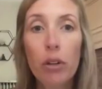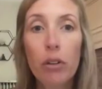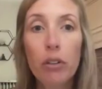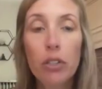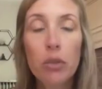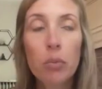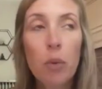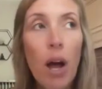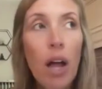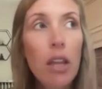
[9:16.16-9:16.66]
to
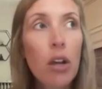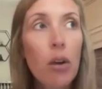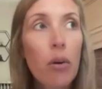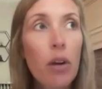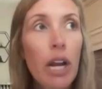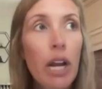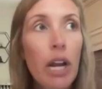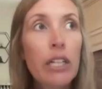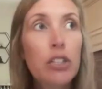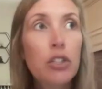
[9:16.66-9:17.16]
swallow.
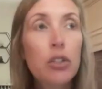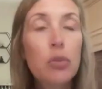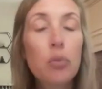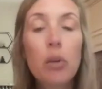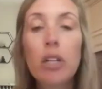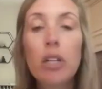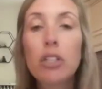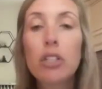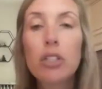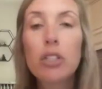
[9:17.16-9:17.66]
And I just
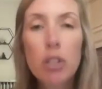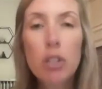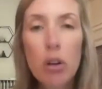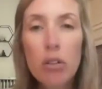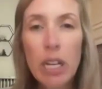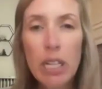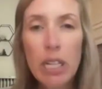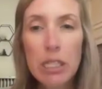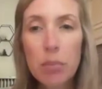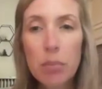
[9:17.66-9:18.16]
wanted so
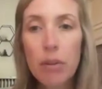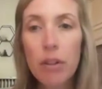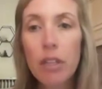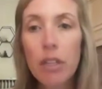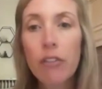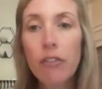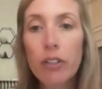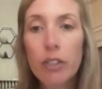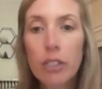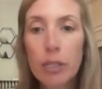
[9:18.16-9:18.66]

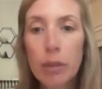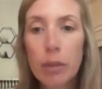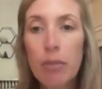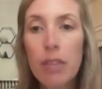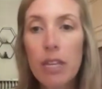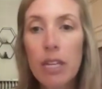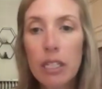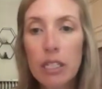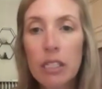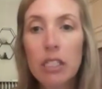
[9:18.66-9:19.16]
desperately for some
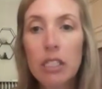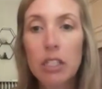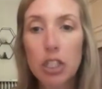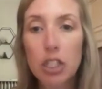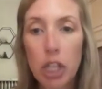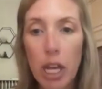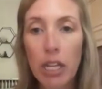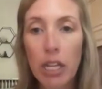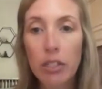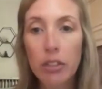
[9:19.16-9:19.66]
things to
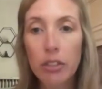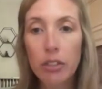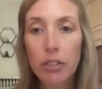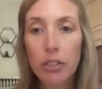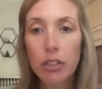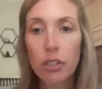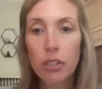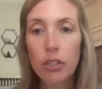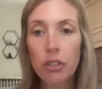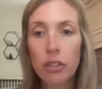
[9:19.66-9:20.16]

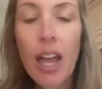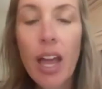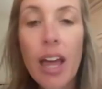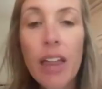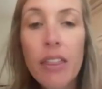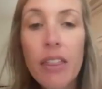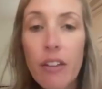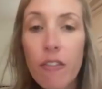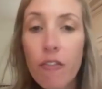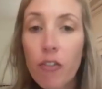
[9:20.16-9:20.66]
change.
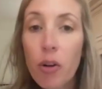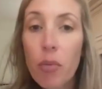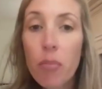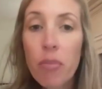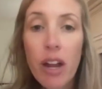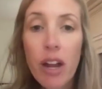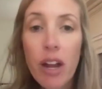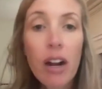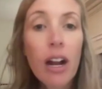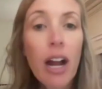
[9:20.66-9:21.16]
And then from
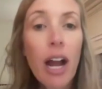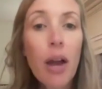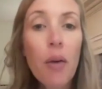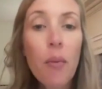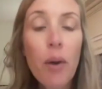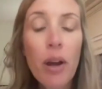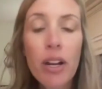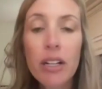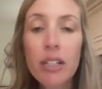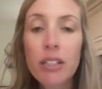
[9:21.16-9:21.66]
there, I
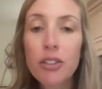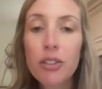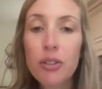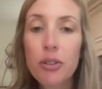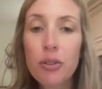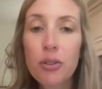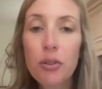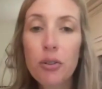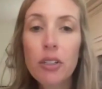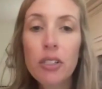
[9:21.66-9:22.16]
went
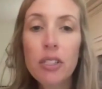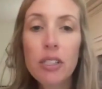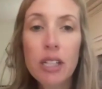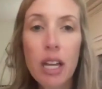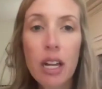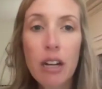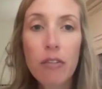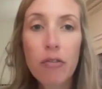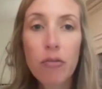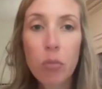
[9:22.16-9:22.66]
into a
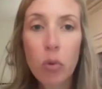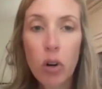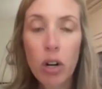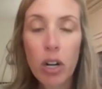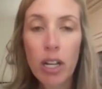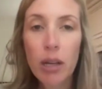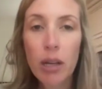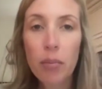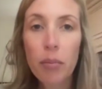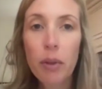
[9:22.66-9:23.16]
state of
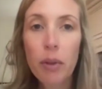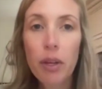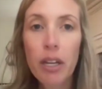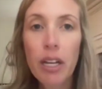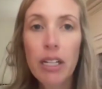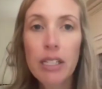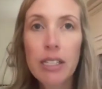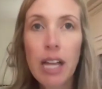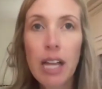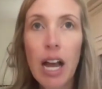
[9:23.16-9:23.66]
mourning,
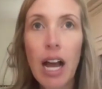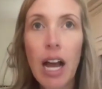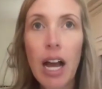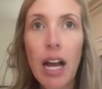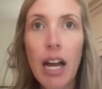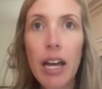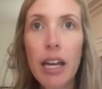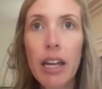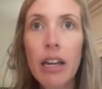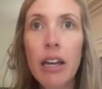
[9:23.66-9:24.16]
because
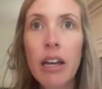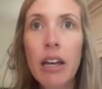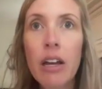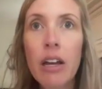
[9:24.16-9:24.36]
I